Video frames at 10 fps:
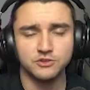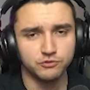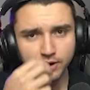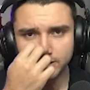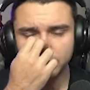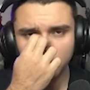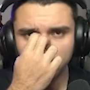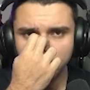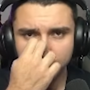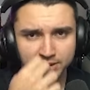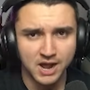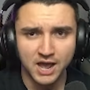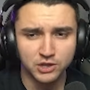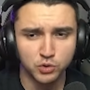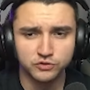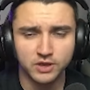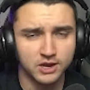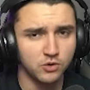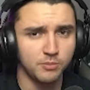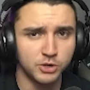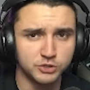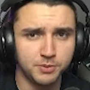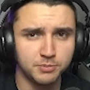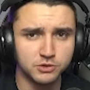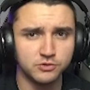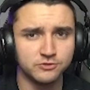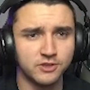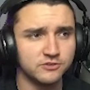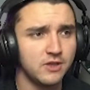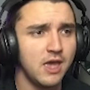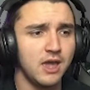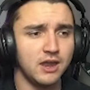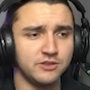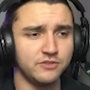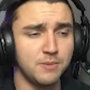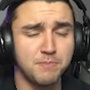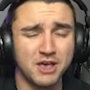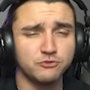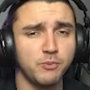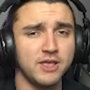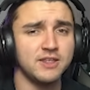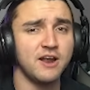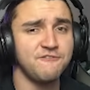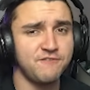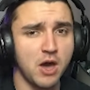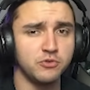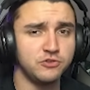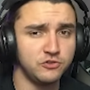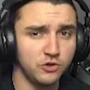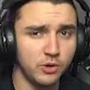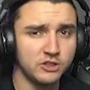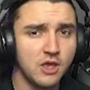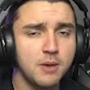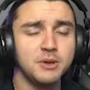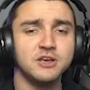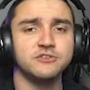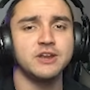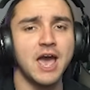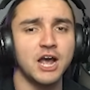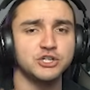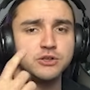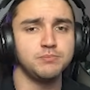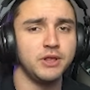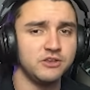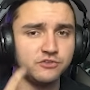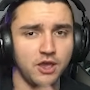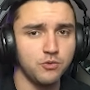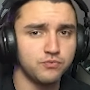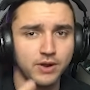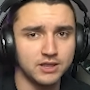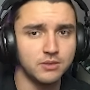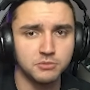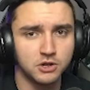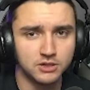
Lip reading: this right here, I mean, I use it. I know a bunch of people use this. It is the best way that I found to do it because it actually plays a random